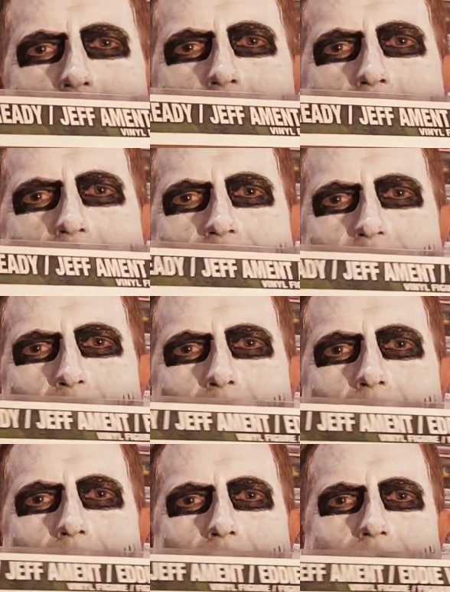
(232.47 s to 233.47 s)

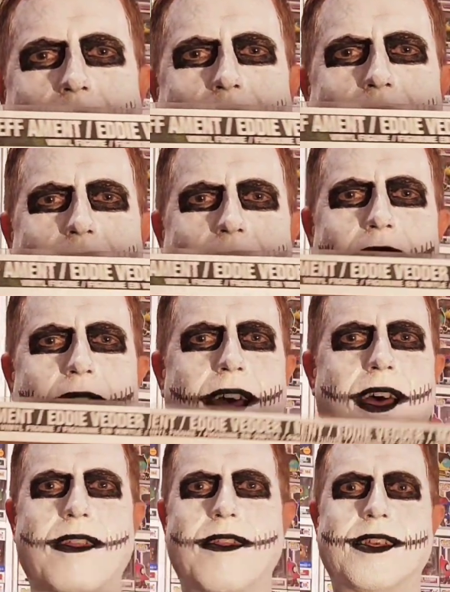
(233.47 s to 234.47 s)
5-pack.
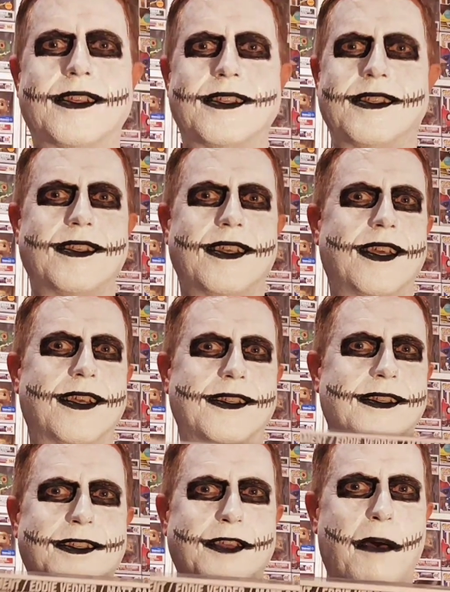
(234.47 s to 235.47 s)
This
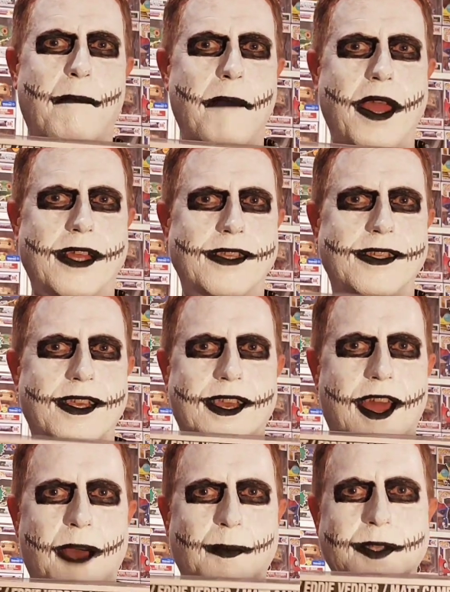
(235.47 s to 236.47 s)
is amazing.
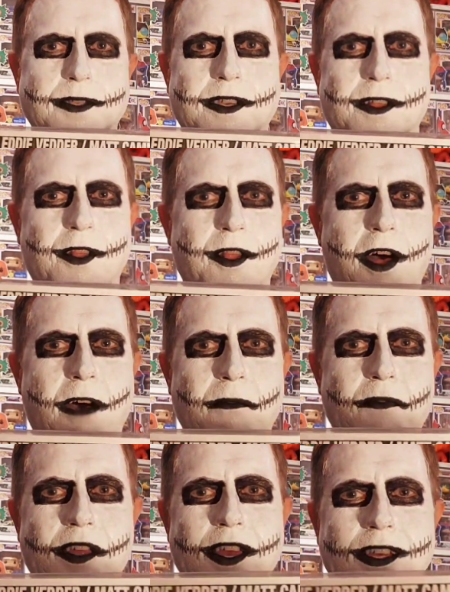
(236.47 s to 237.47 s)
Absolutely love
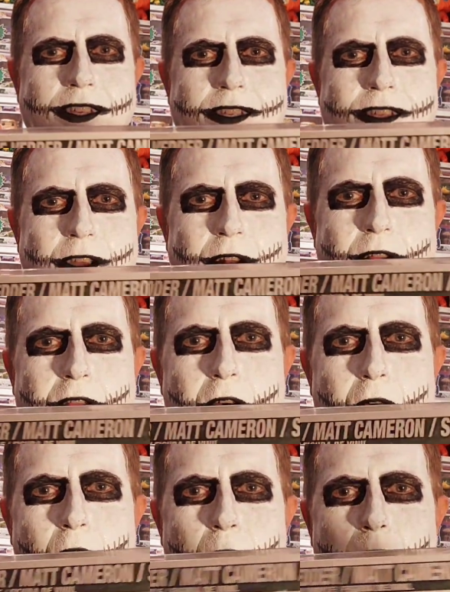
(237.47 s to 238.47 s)
this. The
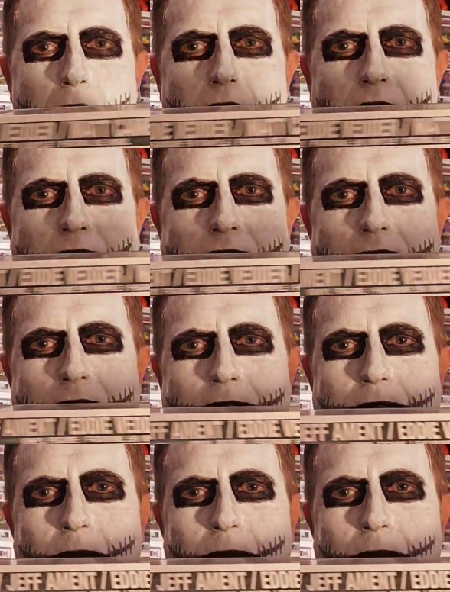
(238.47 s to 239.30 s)
glow on it is